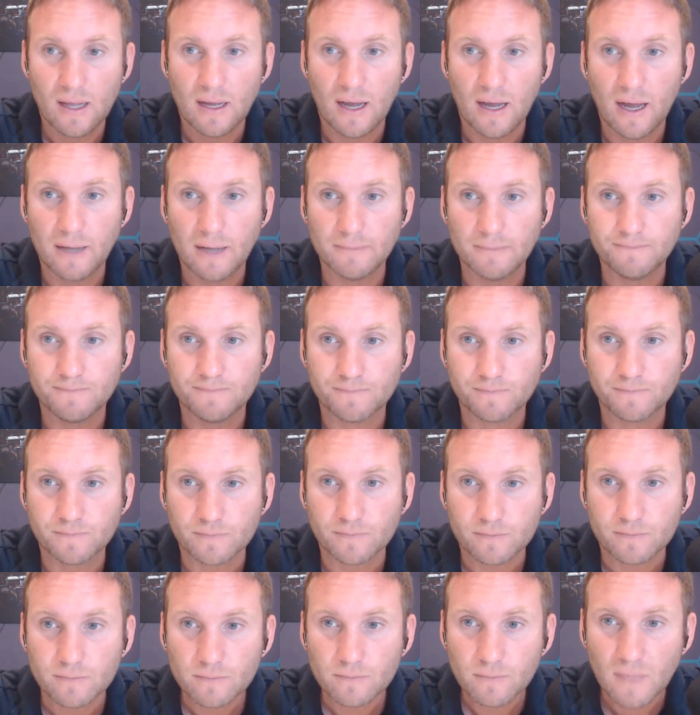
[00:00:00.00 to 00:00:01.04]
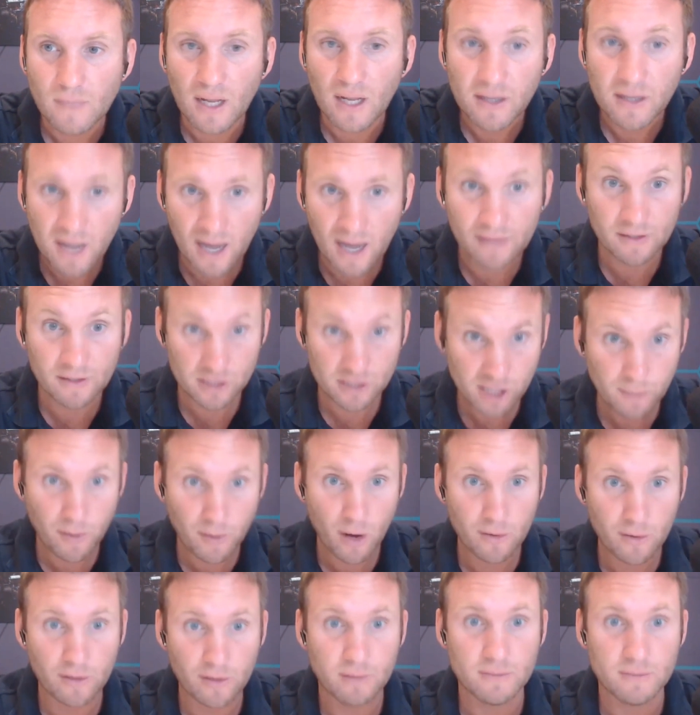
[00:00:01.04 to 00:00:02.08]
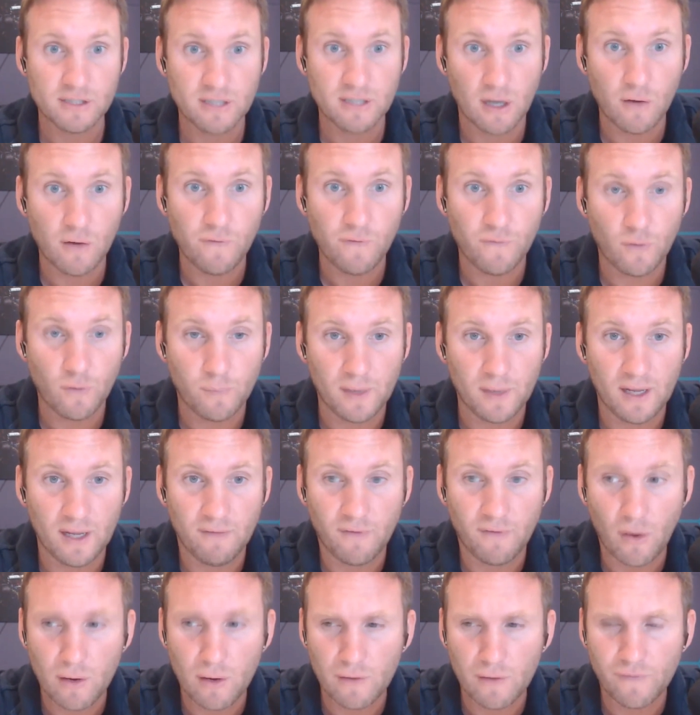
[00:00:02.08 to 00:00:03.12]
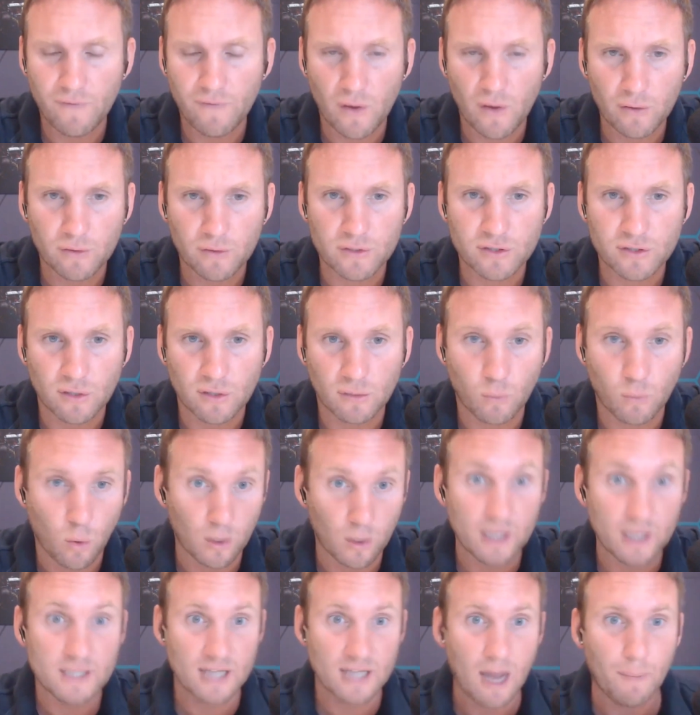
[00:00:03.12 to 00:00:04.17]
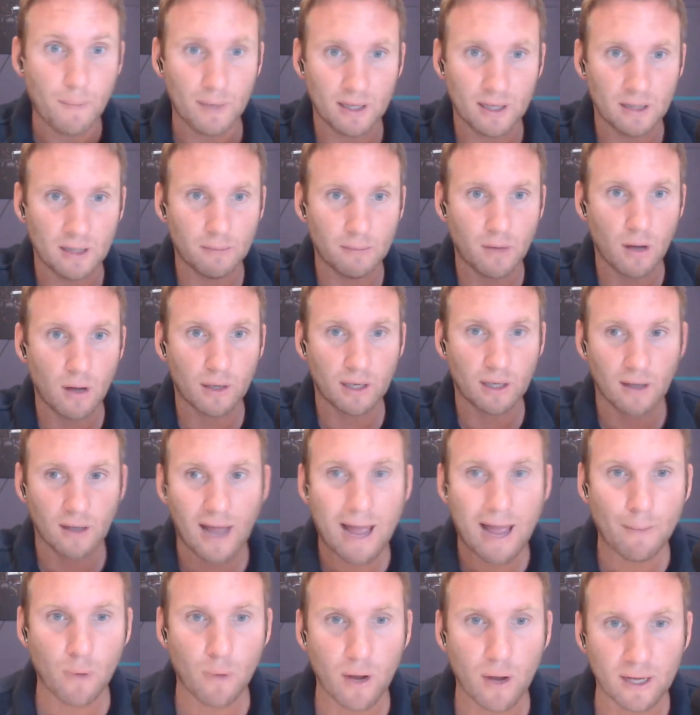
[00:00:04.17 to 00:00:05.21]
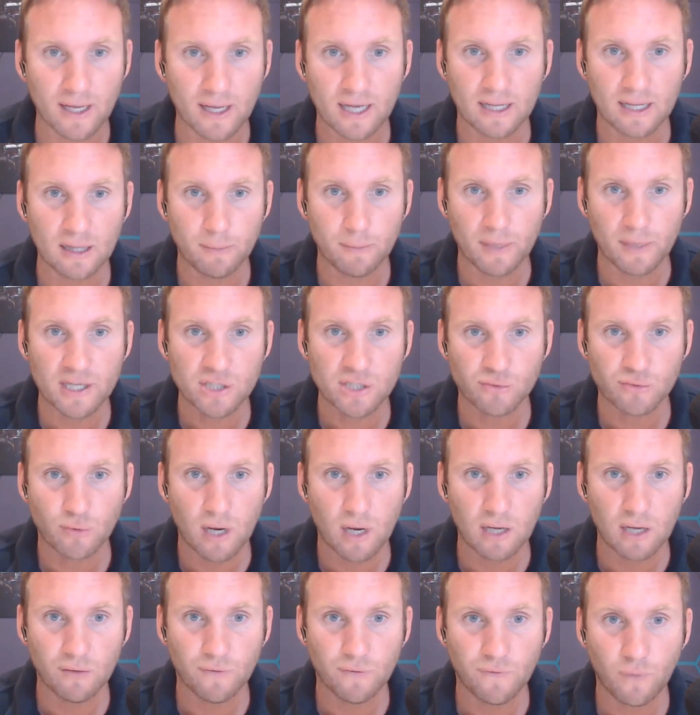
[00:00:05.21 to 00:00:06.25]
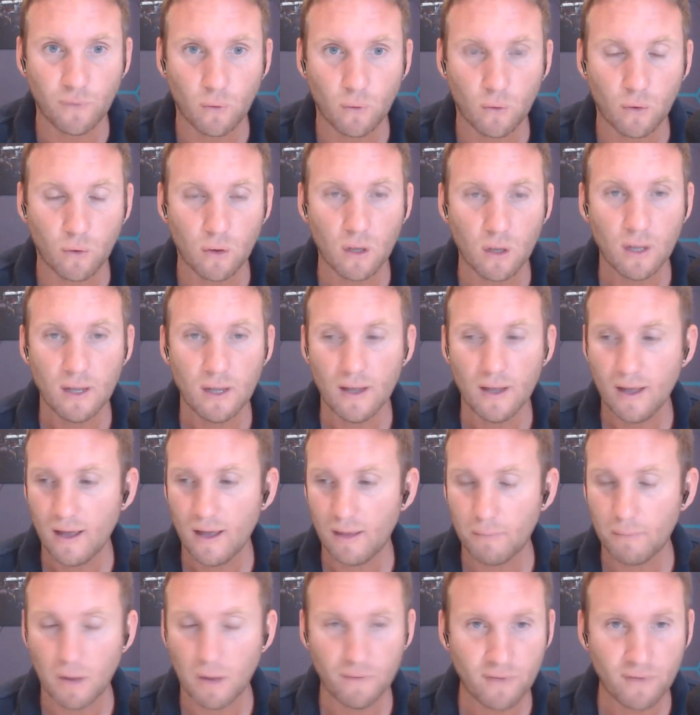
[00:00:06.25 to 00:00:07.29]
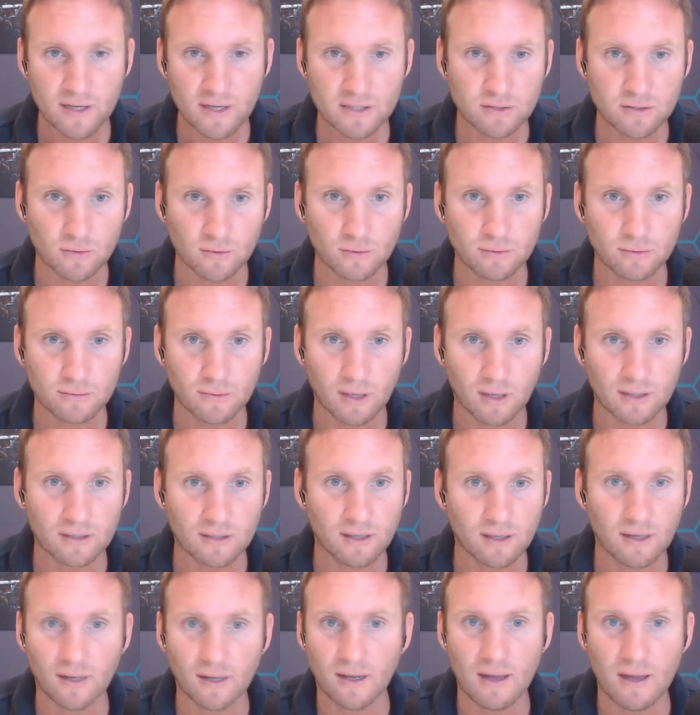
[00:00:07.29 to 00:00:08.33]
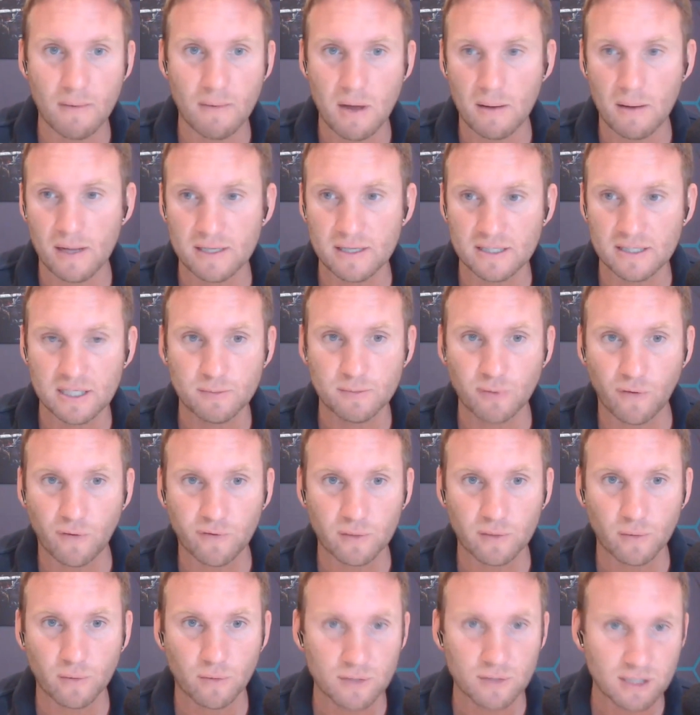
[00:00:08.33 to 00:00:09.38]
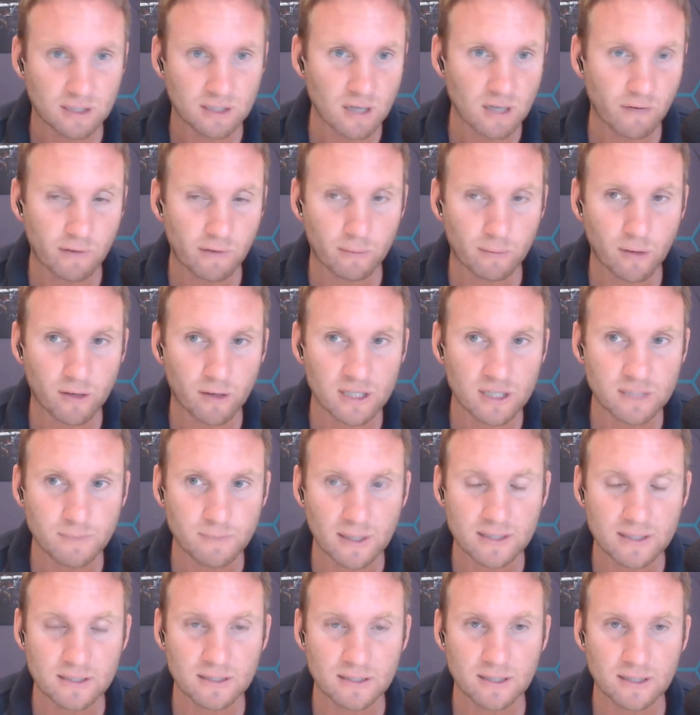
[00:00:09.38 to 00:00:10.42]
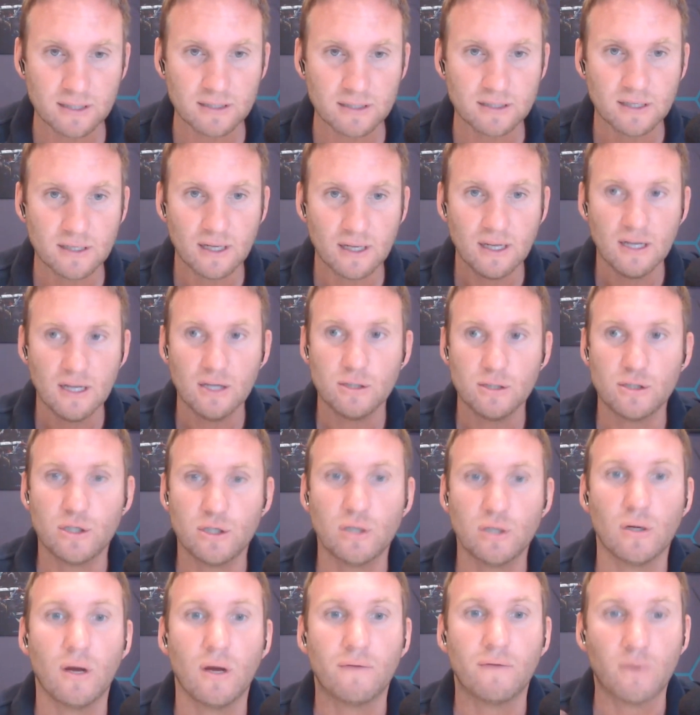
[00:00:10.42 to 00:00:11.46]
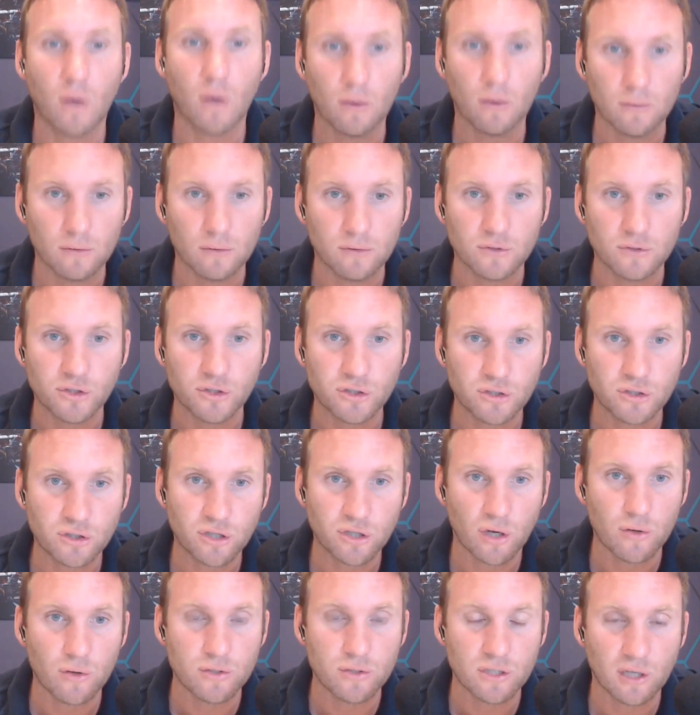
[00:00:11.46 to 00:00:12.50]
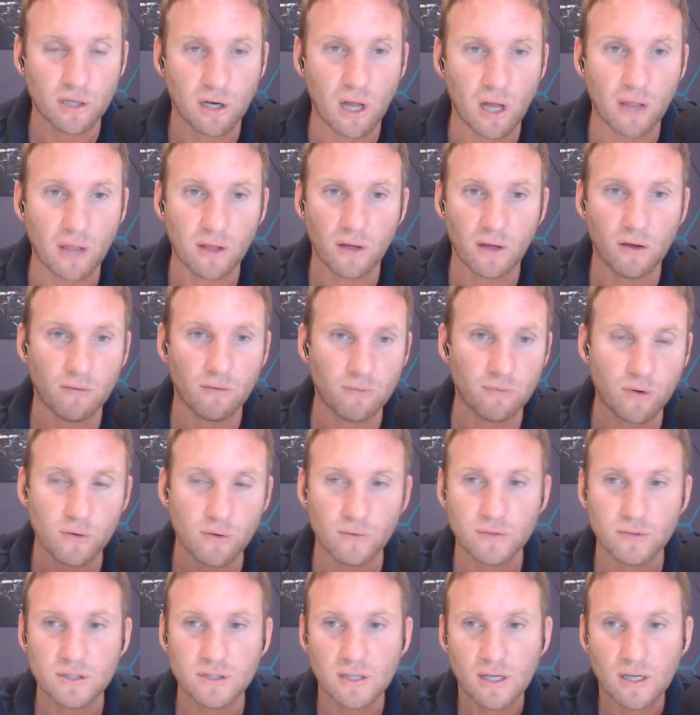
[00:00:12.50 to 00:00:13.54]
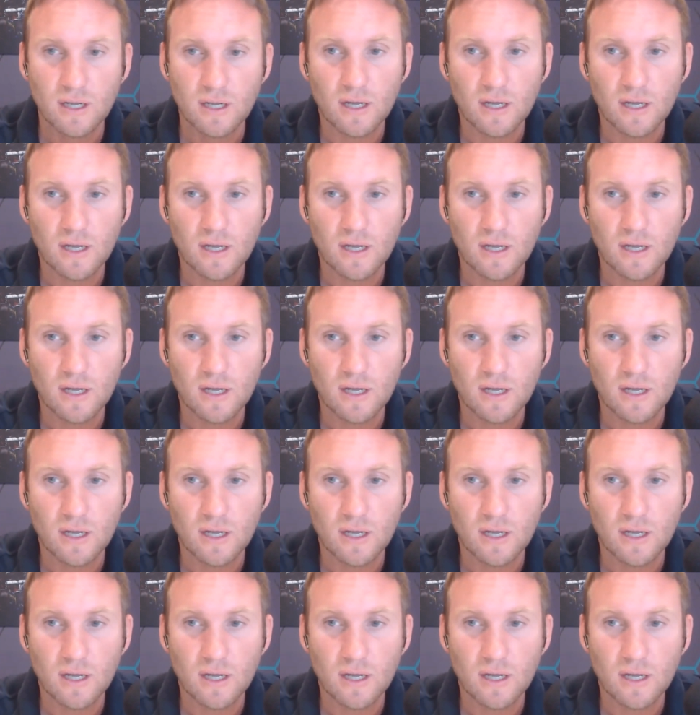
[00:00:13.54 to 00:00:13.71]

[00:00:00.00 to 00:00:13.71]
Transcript: And the ship owner themselves will be very focused on what is happening in the market. Like, am I getting the best rate for my vessel? Like, is this profitable? Is it covering my expenses? Should I have chosen another route?